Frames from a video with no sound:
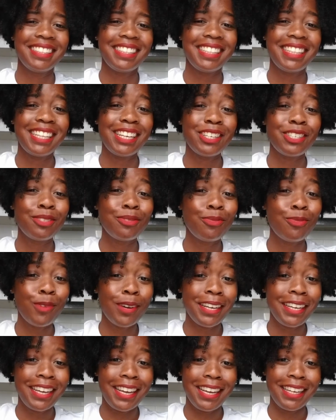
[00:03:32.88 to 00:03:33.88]
There's
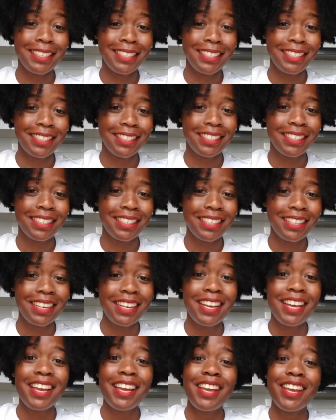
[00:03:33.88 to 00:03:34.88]
one catch.
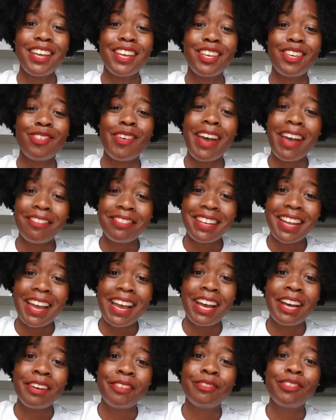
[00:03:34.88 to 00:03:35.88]
You have to
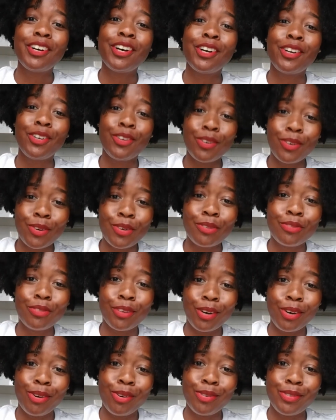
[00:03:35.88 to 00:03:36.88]
have a Google
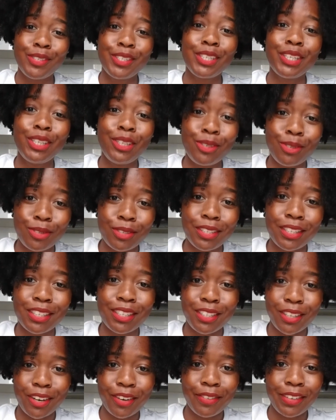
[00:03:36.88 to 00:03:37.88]
phone to use the
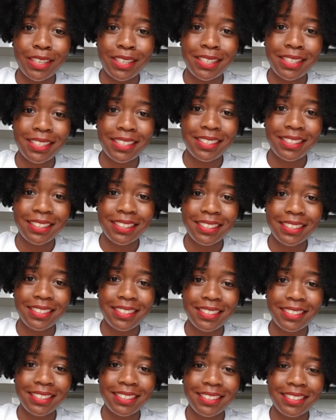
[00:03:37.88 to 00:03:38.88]
service.
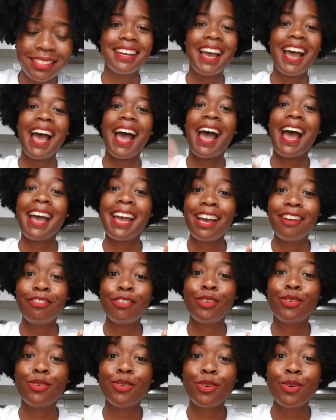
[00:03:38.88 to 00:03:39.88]
I have a
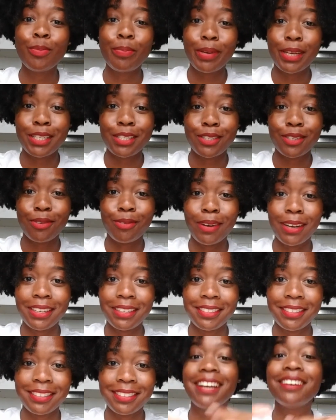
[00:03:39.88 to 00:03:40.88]
Google Pixel 1.
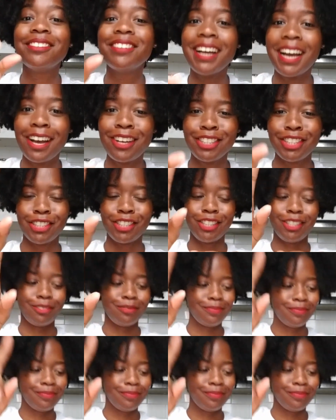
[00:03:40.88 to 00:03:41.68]
I'll show you.